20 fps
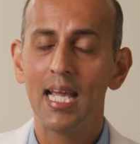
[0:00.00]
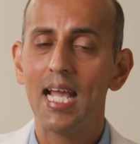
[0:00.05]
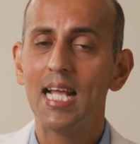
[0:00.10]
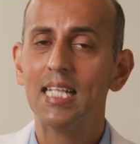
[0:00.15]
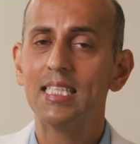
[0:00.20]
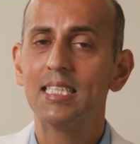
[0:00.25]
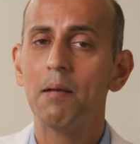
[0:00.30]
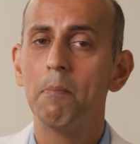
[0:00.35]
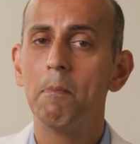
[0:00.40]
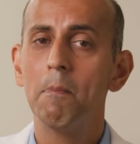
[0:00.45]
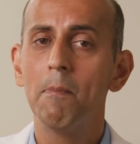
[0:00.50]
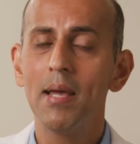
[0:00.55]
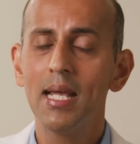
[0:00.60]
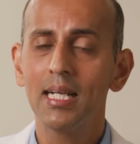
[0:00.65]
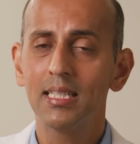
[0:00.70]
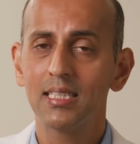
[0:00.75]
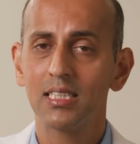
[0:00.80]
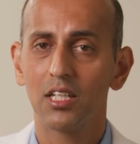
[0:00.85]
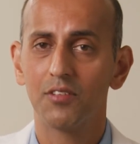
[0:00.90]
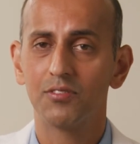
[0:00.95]
it's a
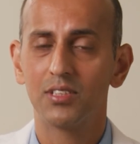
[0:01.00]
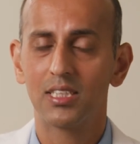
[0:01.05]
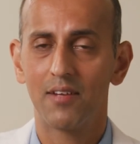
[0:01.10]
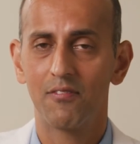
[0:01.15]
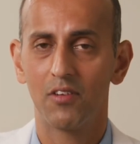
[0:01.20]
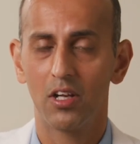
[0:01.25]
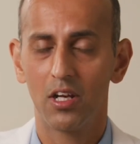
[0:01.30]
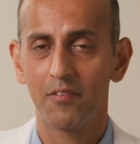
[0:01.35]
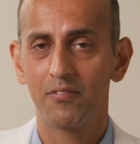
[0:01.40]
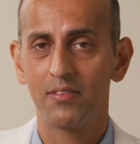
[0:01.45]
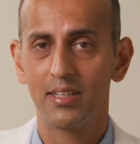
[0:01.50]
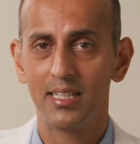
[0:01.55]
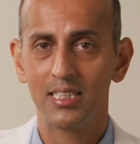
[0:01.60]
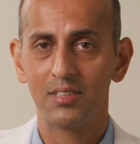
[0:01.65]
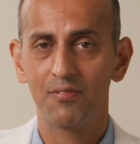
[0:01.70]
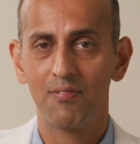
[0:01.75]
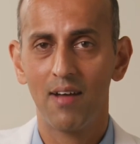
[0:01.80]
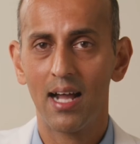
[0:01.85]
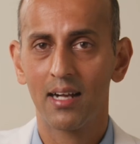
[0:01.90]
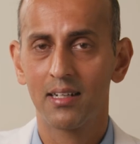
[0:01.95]
mix of several of these
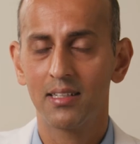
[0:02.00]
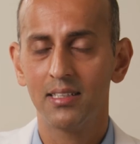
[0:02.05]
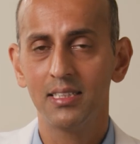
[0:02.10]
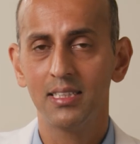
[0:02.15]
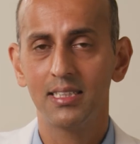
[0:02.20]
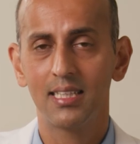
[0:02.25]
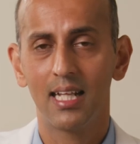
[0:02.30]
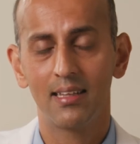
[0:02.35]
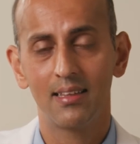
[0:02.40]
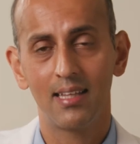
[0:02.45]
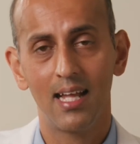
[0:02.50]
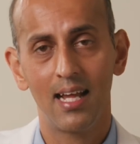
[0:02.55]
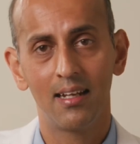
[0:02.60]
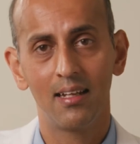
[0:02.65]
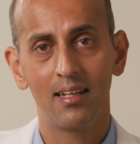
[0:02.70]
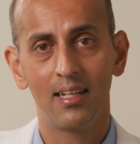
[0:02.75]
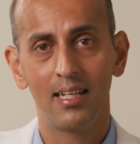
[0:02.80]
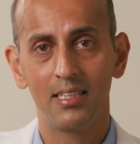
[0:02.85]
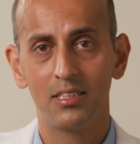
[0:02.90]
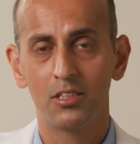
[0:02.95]
factors that
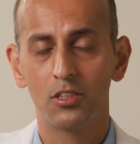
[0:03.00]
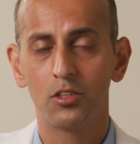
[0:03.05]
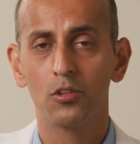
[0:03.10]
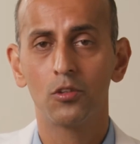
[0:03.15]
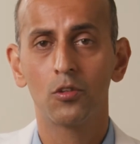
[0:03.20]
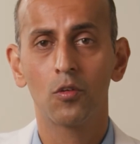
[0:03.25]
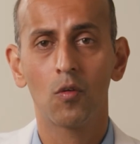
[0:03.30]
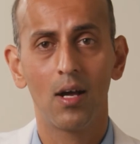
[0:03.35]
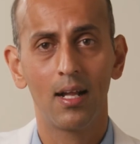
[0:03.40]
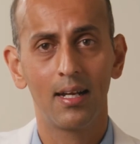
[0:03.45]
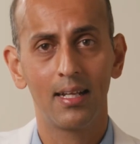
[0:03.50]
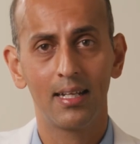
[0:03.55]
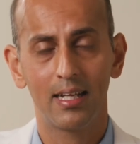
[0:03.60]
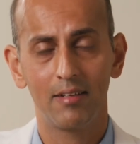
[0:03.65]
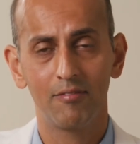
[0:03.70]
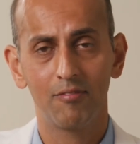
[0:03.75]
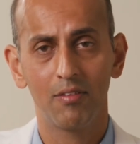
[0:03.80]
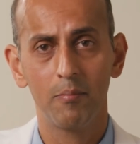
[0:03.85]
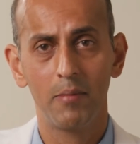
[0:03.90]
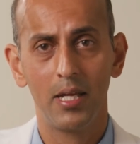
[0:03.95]
then leads to chronic
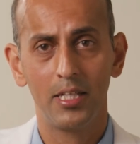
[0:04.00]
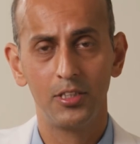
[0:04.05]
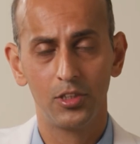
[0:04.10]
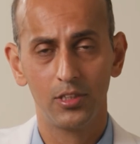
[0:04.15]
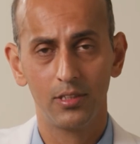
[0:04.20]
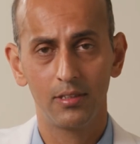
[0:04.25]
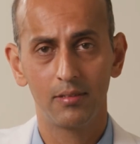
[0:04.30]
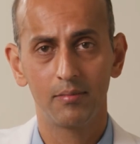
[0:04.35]
inflammation